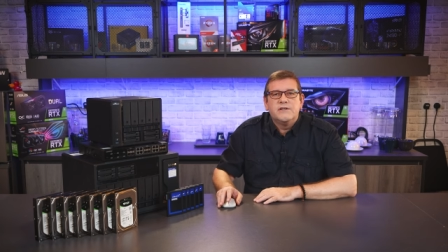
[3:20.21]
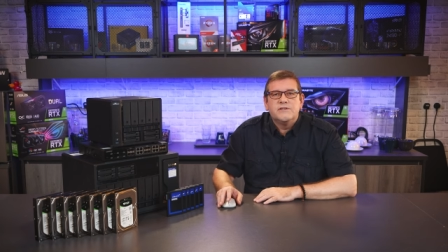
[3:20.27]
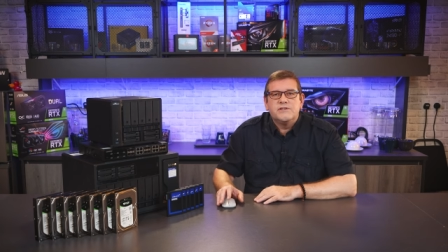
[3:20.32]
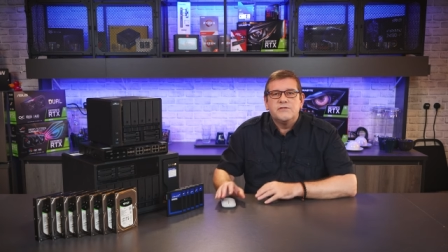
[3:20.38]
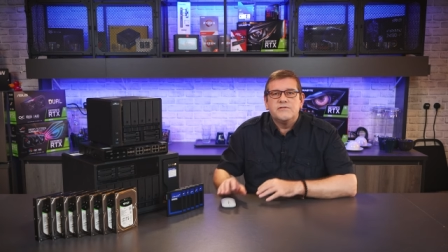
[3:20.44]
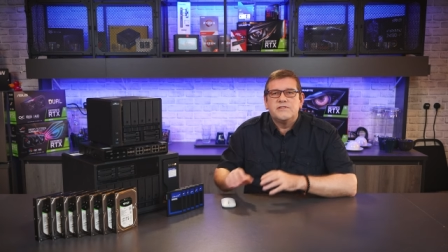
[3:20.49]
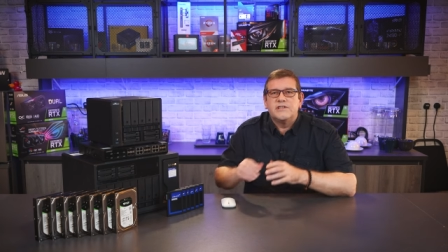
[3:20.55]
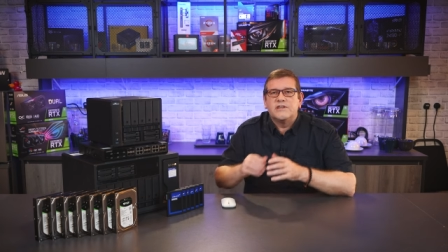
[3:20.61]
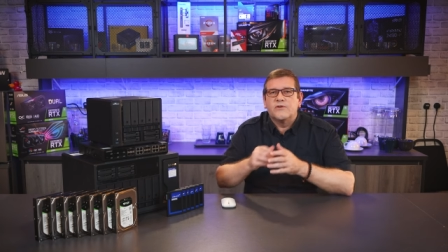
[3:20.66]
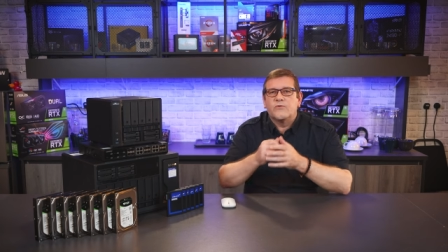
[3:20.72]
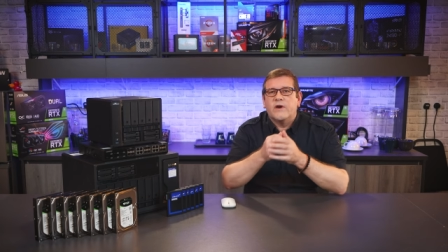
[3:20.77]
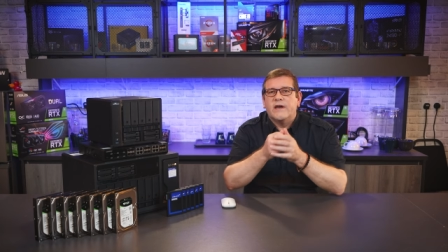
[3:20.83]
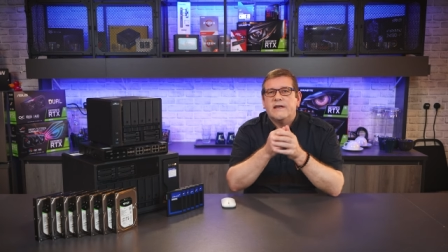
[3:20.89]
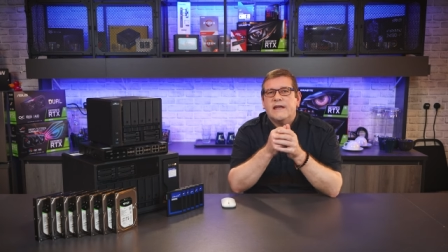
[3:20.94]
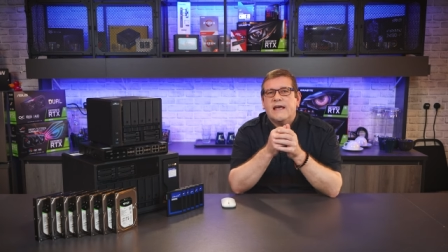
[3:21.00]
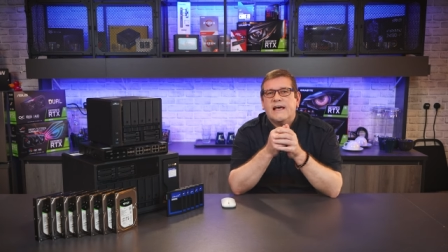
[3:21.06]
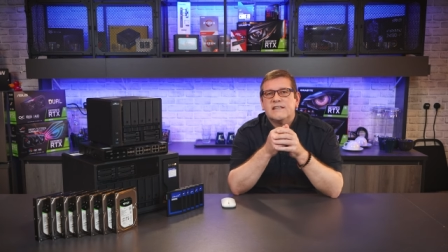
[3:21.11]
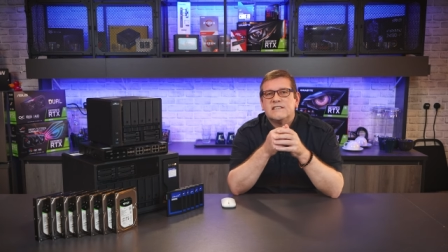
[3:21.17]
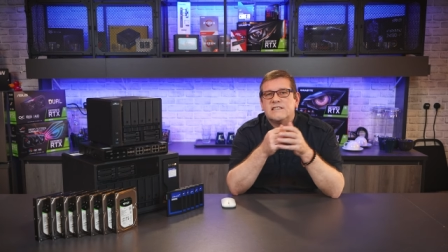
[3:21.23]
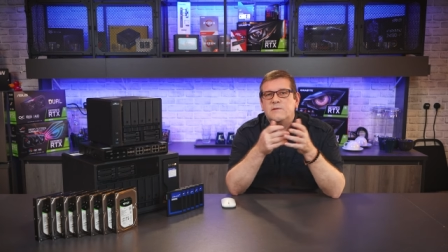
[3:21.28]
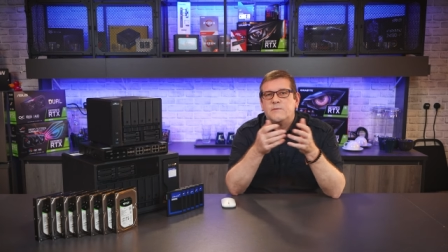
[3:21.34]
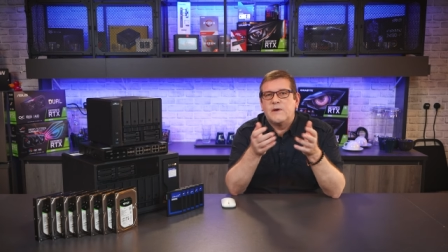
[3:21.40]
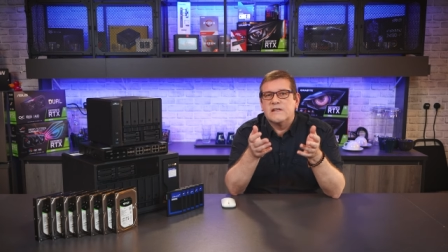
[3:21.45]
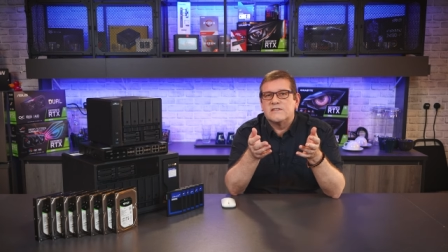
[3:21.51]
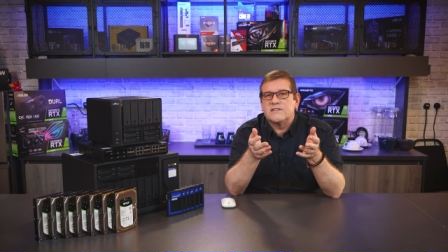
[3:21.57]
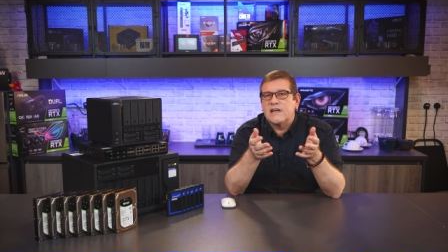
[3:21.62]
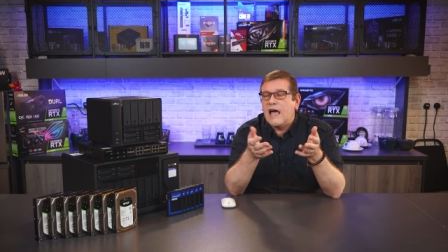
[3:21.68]
Choosing the right NAS
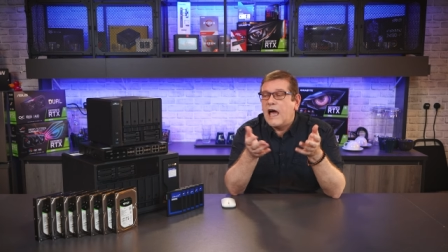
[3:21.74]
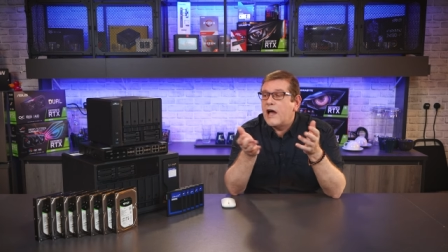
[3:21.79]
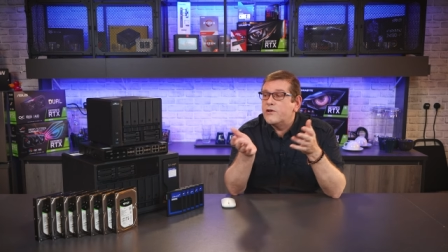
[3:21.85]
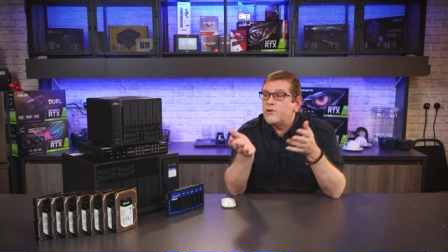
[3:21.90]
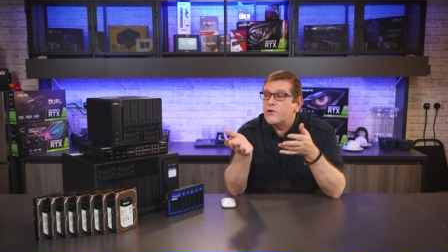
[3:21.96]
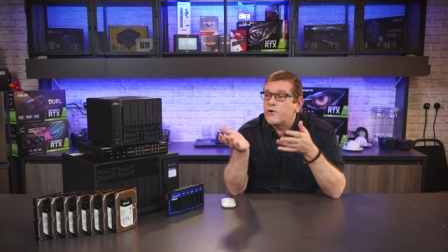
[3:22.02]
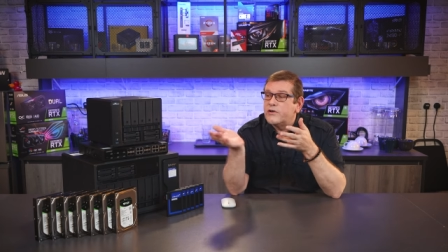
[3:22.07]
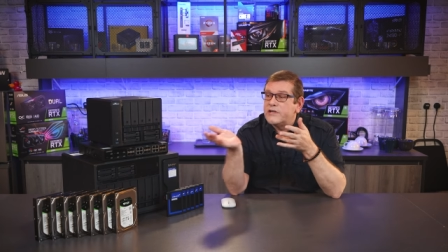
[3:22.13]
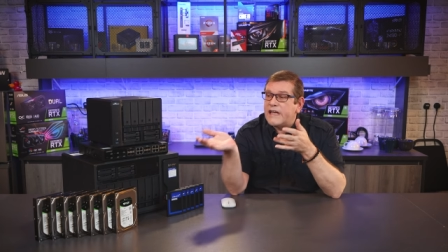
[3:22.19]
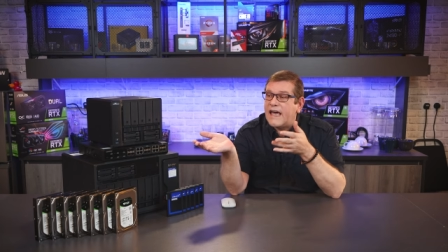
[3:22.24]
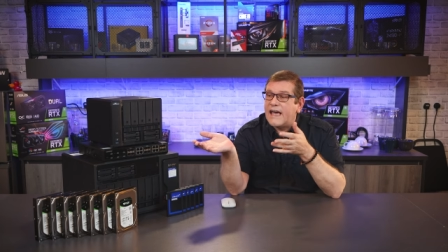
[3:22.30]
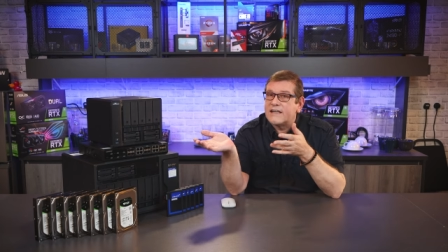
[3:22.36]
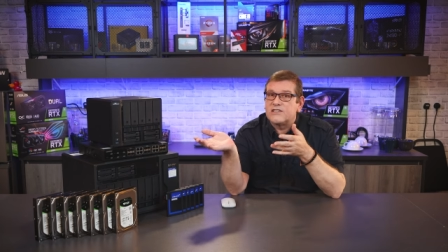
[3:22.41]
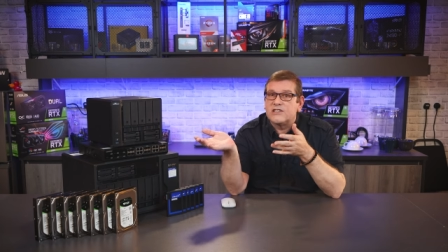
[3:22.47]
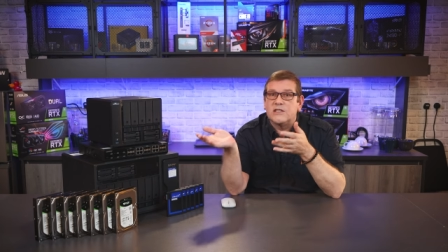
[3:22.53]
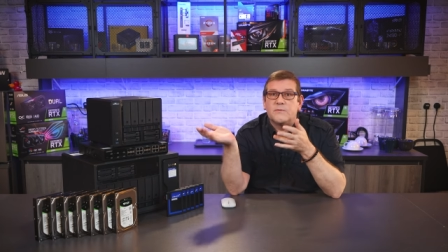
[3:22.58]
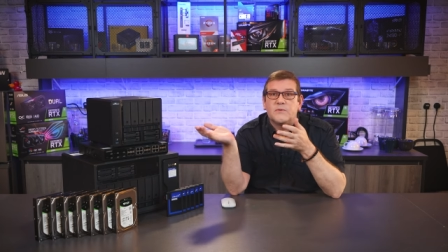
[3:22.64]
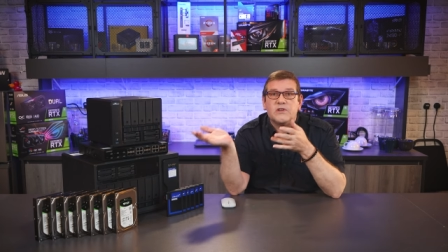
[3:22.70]
depends on how you're going to actually